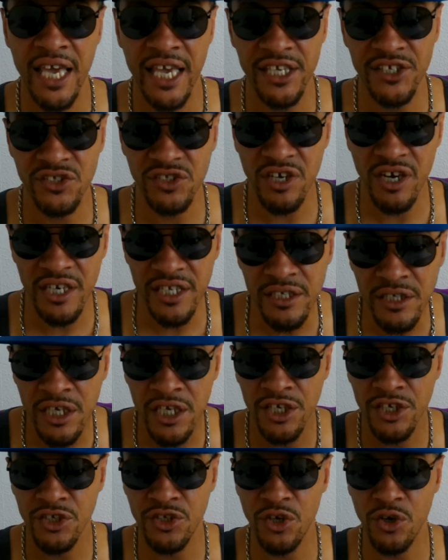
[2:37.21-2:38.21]
He started,
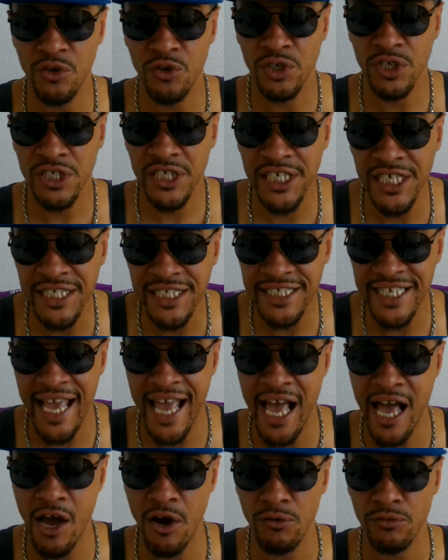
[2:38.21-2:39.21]
you know, getting
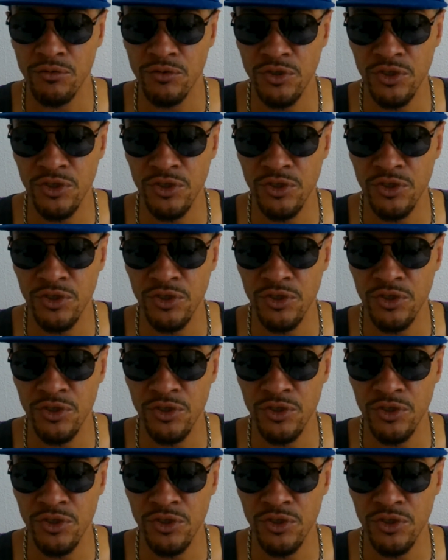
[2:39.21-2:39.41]
down,